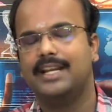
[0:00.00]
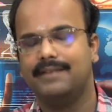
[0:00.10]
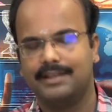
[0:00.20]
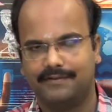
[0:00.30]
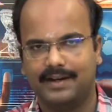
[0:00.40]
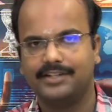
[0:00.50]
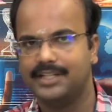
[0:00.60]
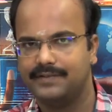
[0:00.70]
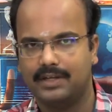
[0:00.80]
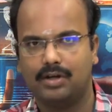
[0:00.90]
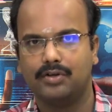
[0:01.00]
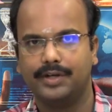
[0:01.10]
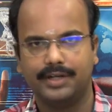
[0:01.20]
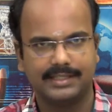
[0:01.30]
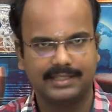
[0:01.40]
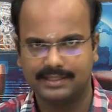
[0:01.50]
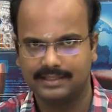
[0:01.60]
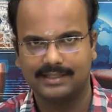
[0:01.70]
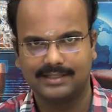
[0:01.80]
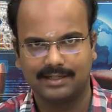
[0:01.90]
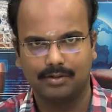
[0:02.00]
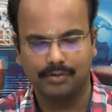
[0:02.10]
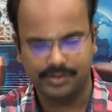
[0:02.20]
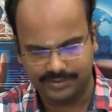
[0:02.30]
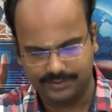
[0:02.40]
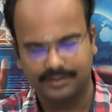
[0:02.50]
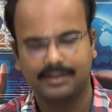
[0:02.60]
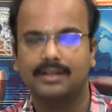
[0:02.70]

anyway the functions we are not going to discuss in this course.